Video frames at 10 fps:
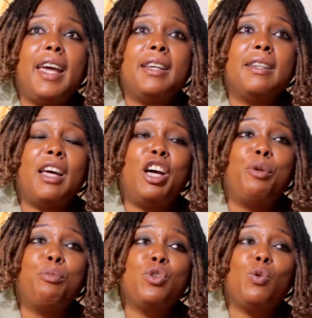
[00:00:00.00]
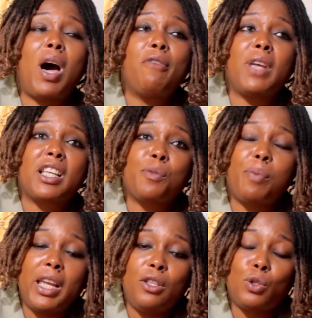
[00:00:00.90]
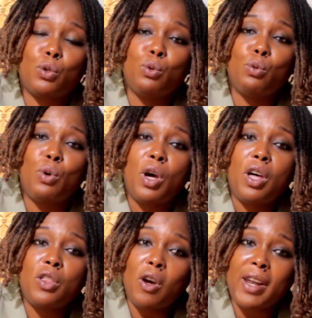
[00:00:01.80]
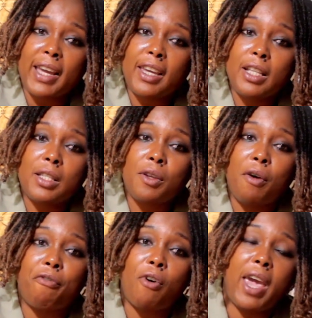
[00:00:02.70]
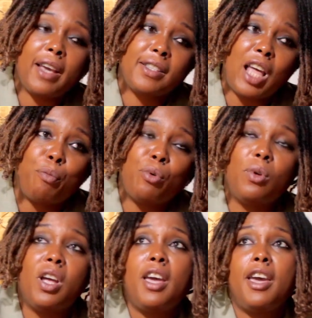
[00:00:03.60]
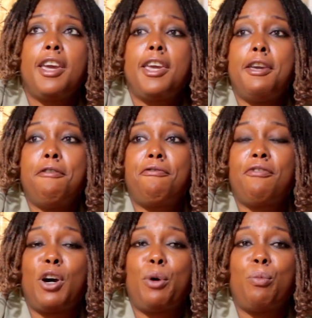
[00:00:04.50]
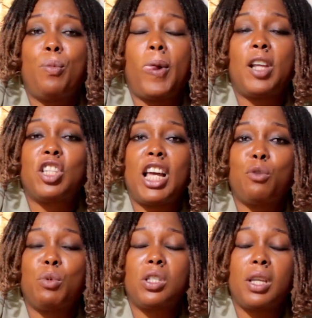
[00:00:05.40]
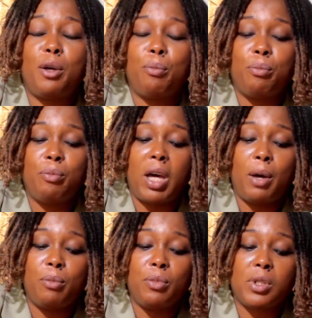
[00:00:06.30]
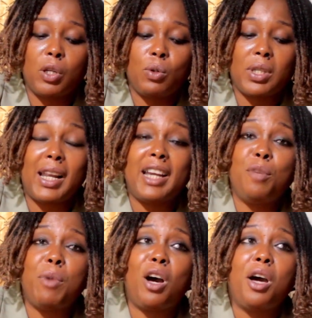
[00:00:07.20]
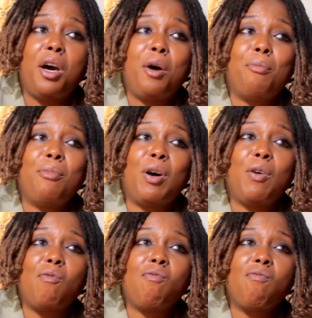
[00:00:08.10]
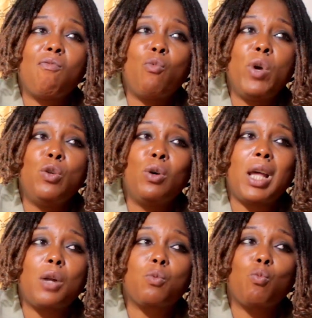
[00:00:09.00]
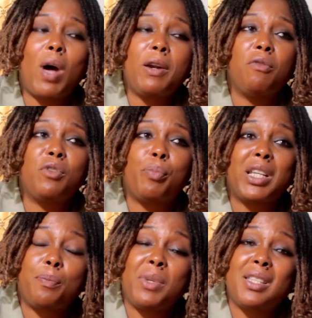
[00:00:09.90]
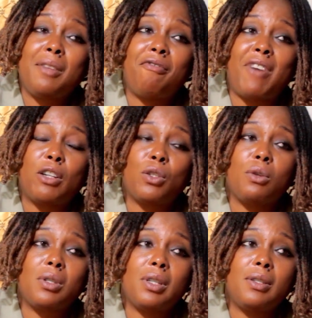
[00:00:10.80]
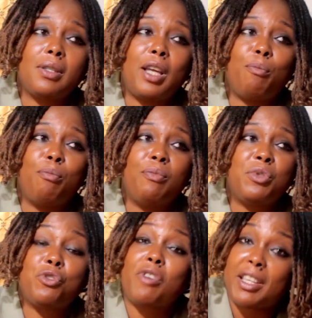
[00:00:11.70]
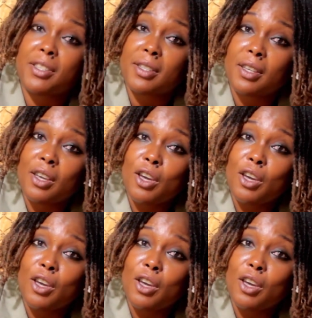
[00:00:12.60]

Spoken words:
then you will have to explain to the other kids, for example, if a child with sickle cell anemia, we know that one of the precipitating factors is stress.